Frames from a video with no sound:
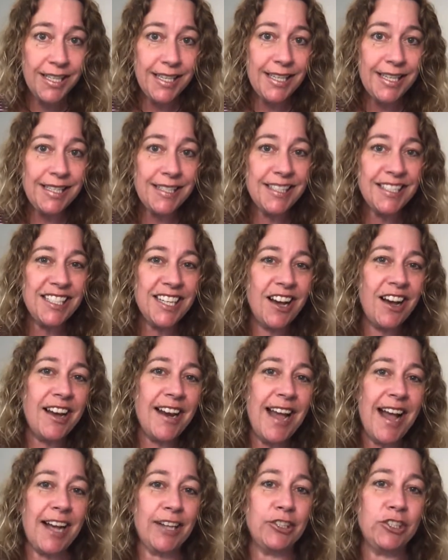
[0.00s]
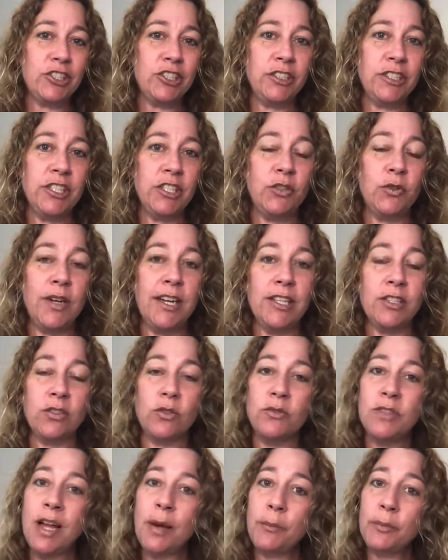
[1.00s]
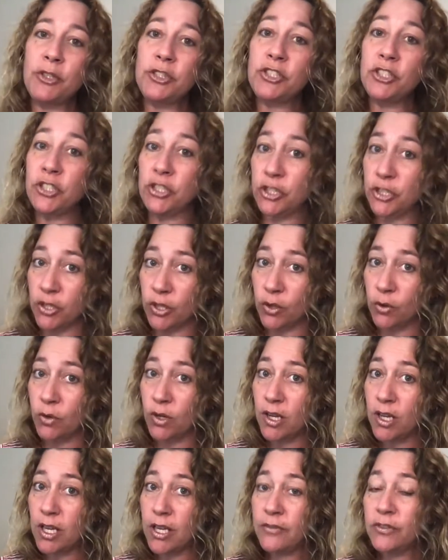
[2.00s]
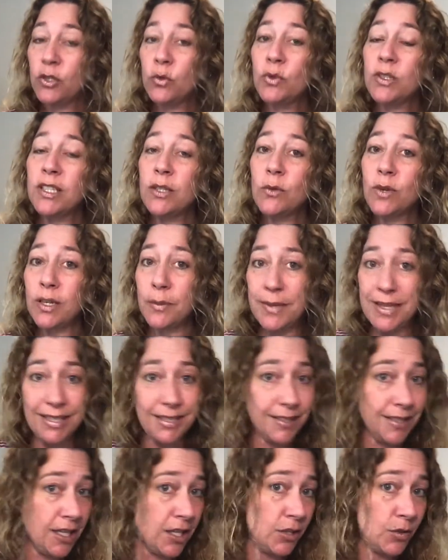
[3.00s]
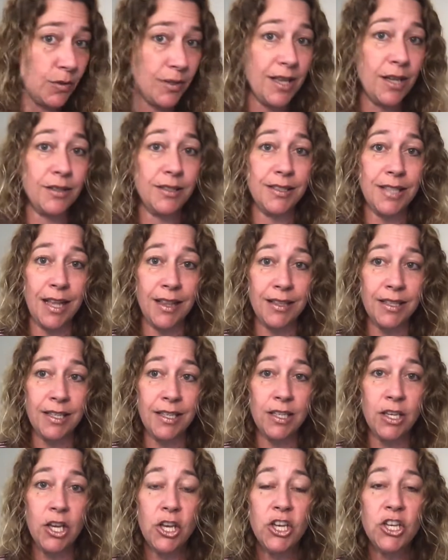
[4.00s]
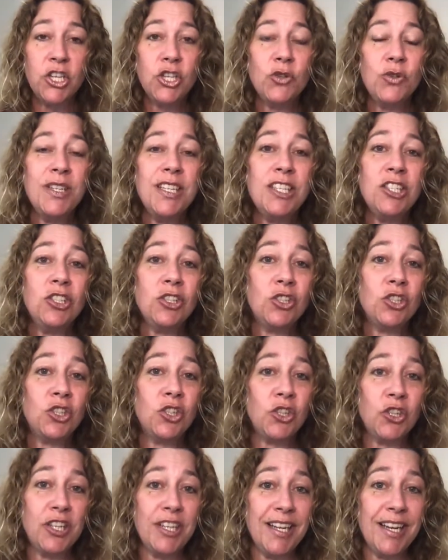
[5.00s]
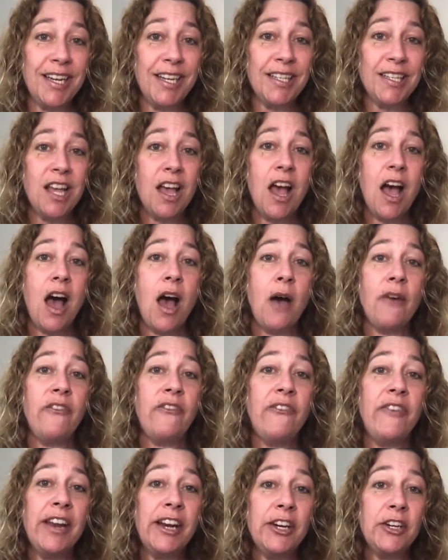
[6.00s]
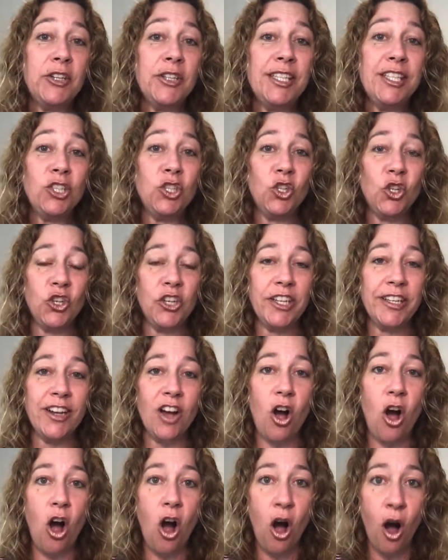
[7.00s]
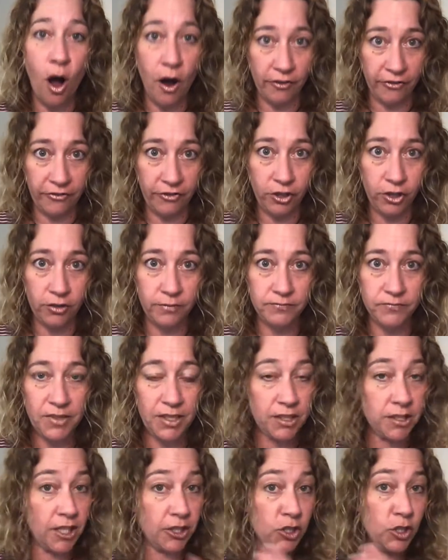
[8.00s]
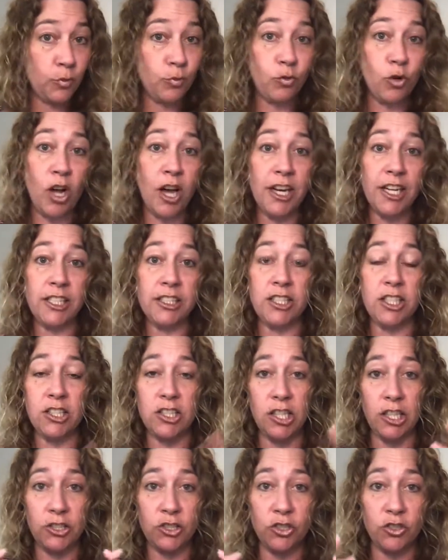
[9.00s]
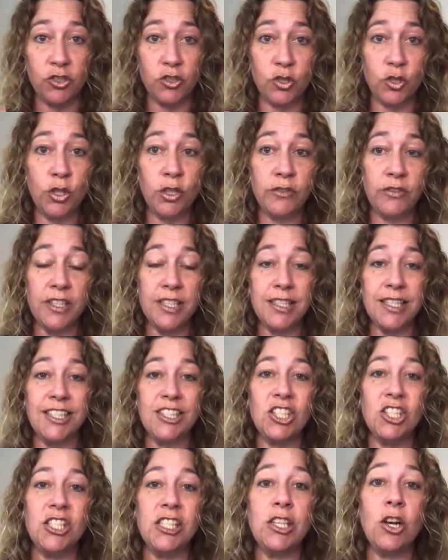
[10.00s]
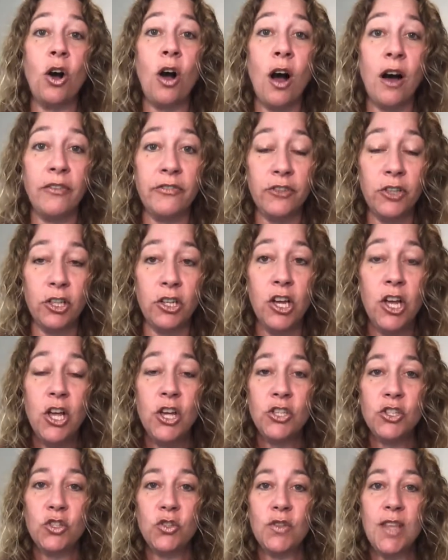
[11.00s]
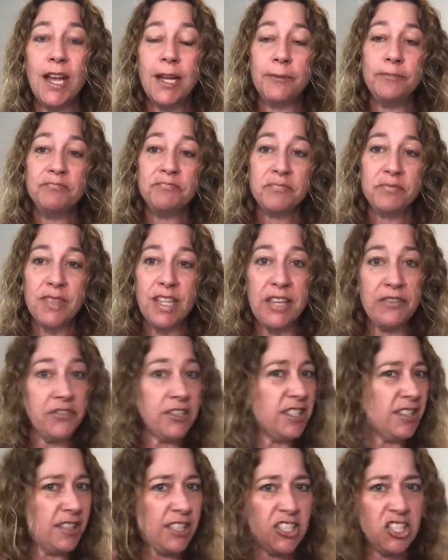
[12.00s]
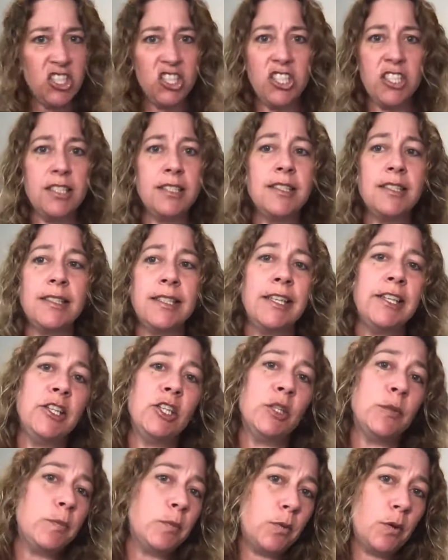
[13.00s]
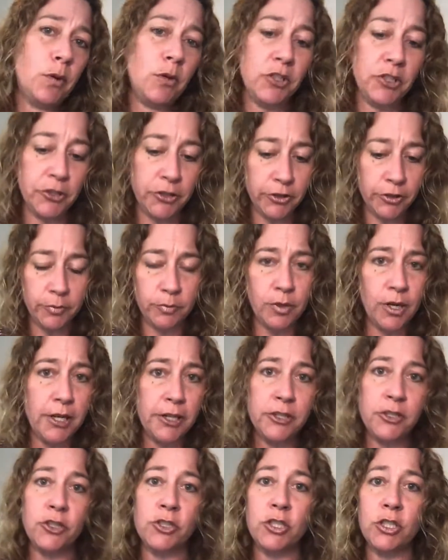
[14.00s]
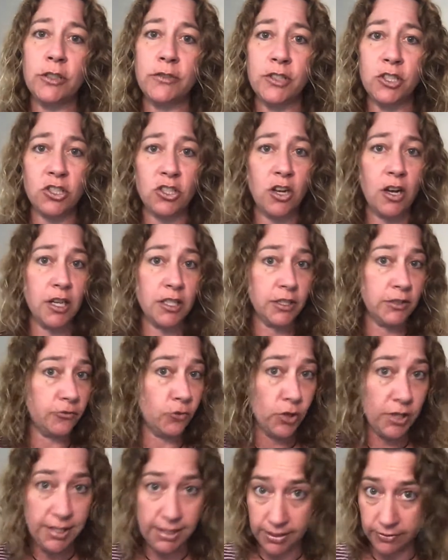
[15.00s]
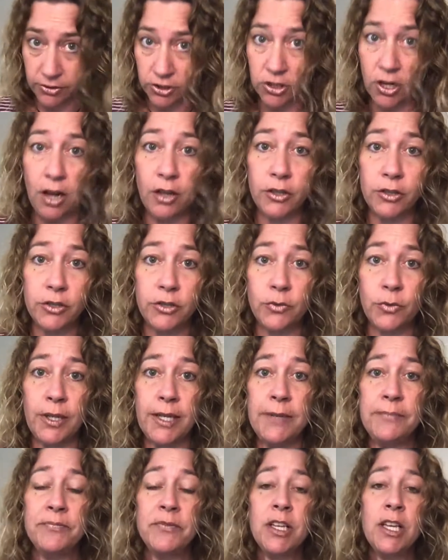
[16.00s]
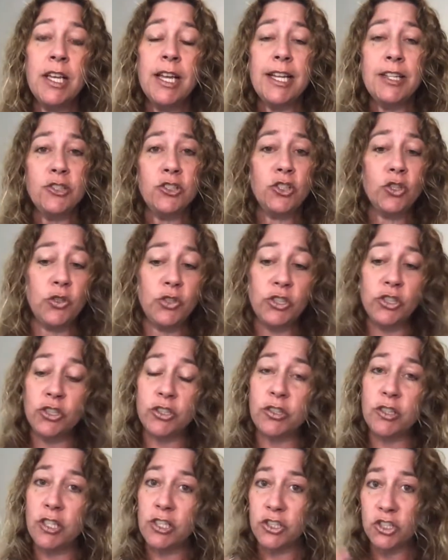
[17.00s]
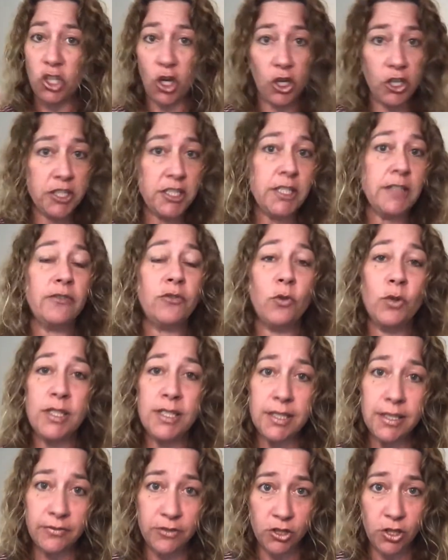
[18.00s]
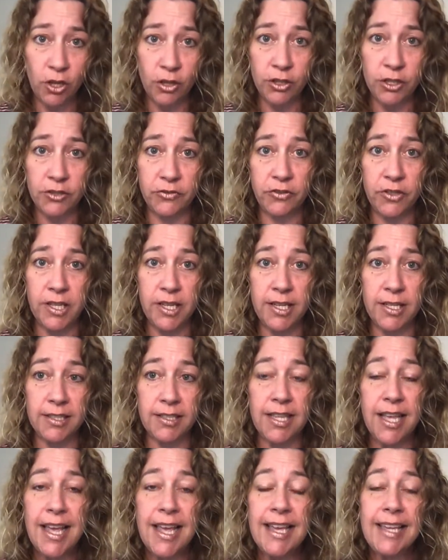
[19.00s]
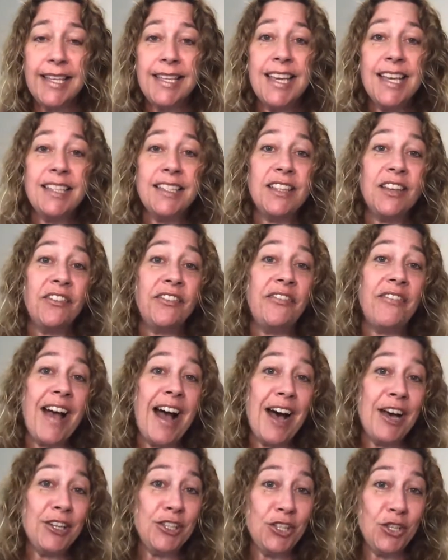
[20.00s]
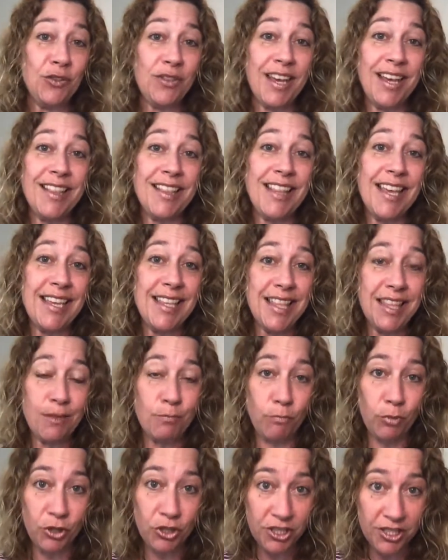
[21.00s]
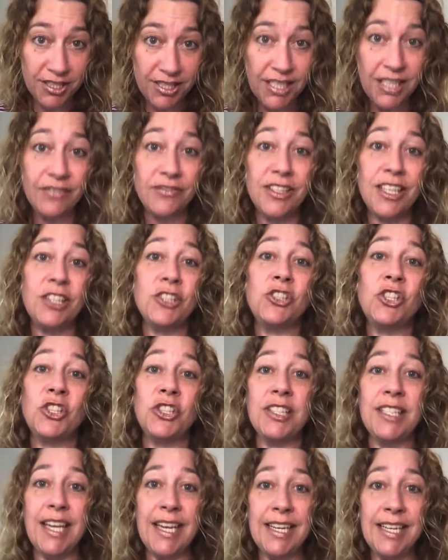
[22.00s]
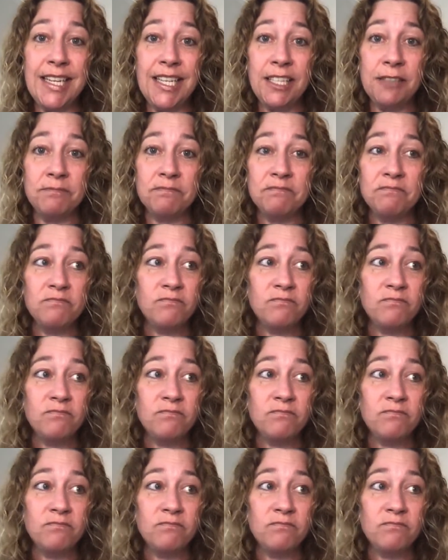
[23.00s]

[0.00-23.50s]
is not actually great. So number 2, if you really want to make sales without selling, you need to create a very good offer. That's not your product, it's not your service, it's the offer. So that if it's, let's just say your product or service costs $47, right? And so you're charging $47 for this, yet the value that they perceive that they're getting,